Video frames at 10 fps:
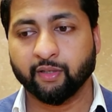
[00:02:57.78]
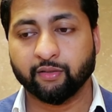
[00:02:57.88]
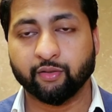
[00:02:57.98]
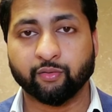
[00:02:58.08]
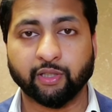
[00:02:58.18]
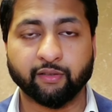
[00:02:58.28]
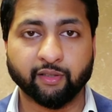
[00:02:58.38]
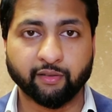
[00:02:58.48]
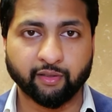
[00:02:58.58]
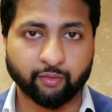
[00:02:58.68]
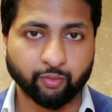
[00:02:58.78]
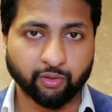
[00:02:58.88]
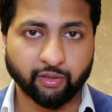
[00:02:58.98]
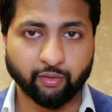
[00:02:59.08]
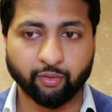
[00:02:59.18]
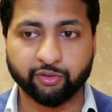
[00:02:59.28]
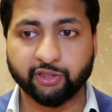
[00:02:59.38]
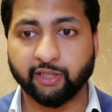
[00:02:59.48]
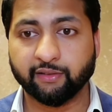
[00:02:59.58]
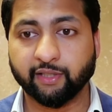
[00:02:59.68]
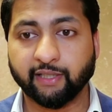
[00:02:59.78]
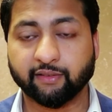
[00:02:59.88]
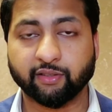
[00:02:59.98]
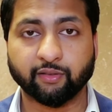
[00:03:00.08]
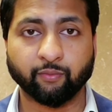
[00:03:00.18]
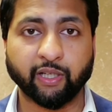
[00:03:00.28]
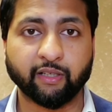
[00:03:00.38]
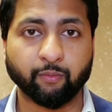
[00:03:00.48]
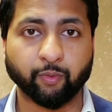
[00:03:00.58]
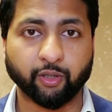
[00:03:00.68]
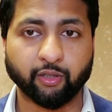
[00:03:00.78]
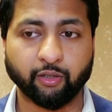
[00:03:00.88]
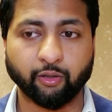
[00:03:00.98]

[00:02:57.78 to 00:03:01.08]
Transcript: you can Google OSHA. That's very important